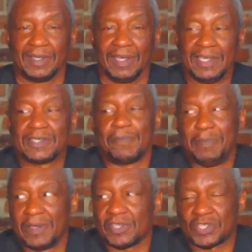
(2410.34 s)
It's a
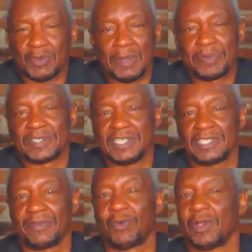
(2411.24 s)
bittersweet
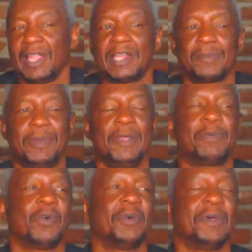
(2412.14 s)
position for a lot of
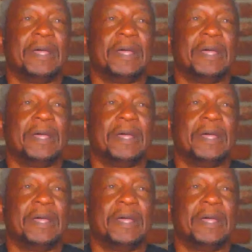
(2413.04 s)
people